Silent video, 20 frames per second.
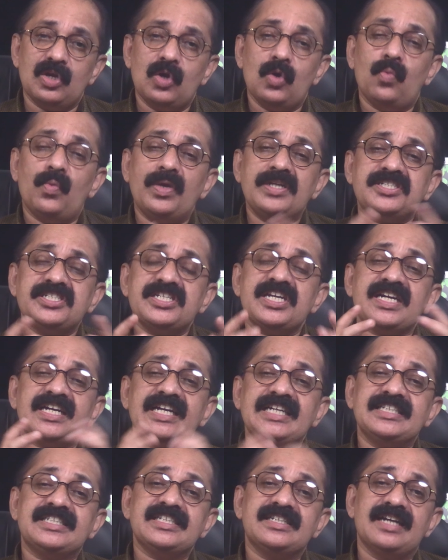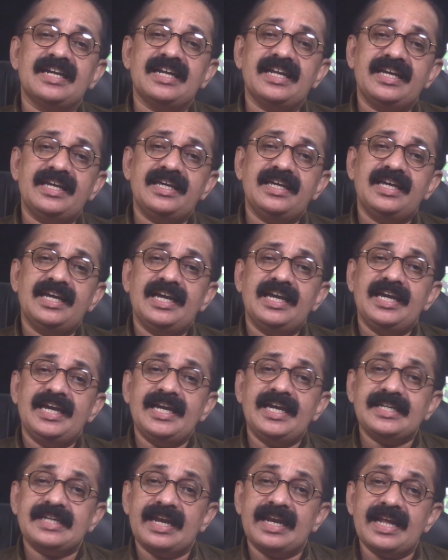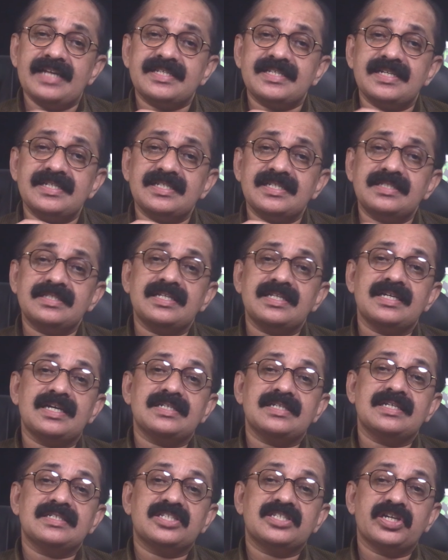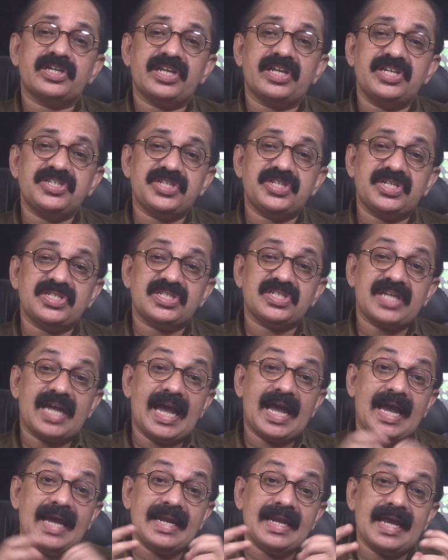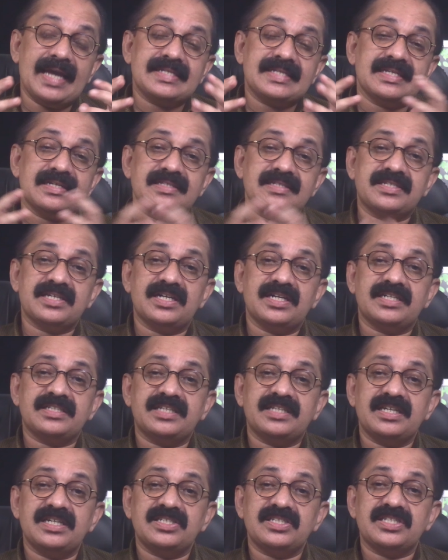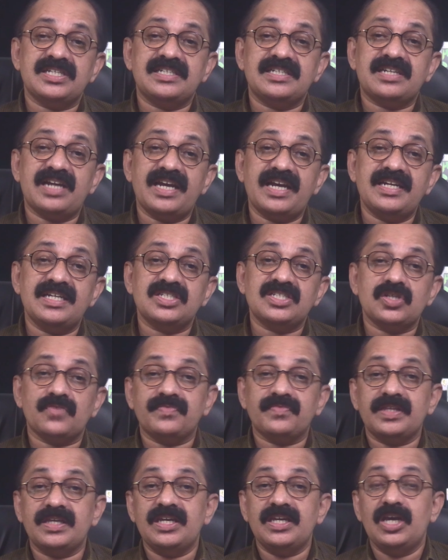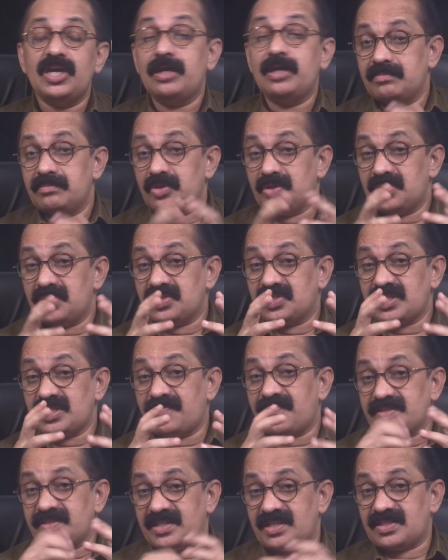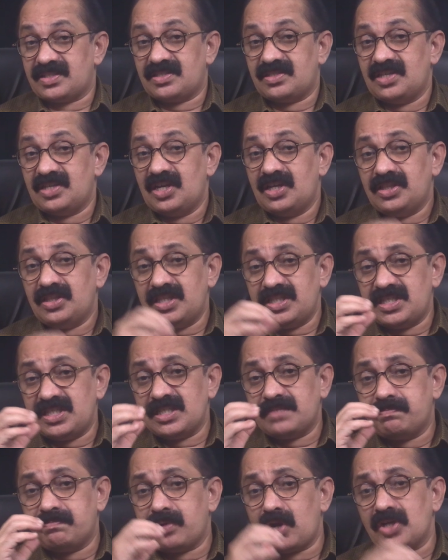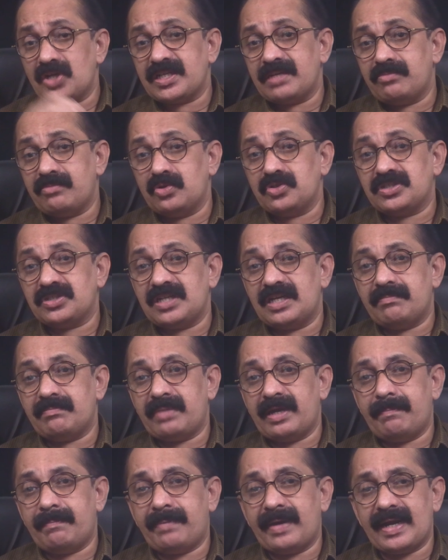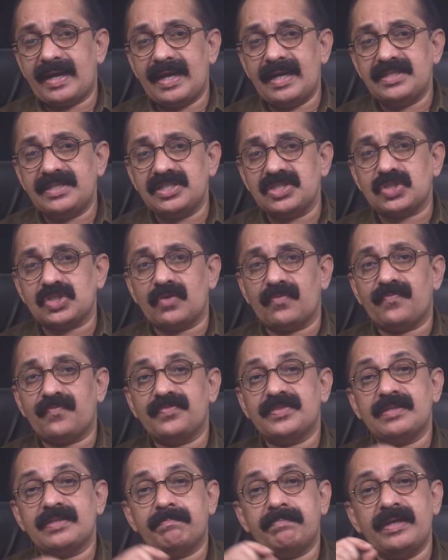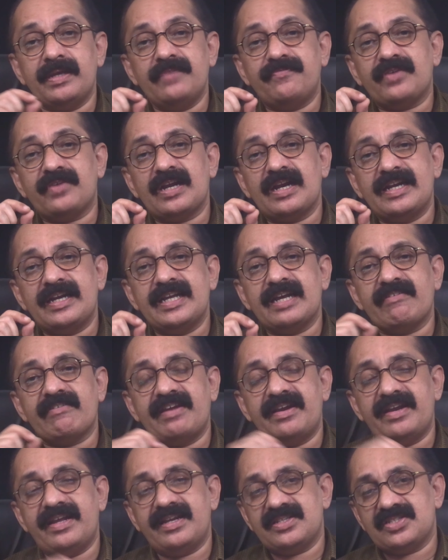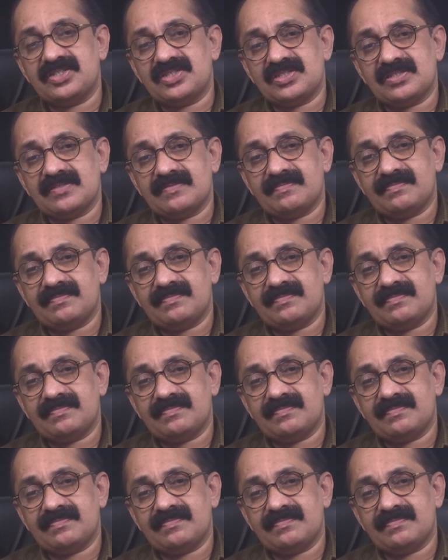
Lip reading: When taken internally, it lessens the secretions, and as a result, there is a dryness of the mucous surfaces. This is brought about by paralysis of the peripheral nerve endings.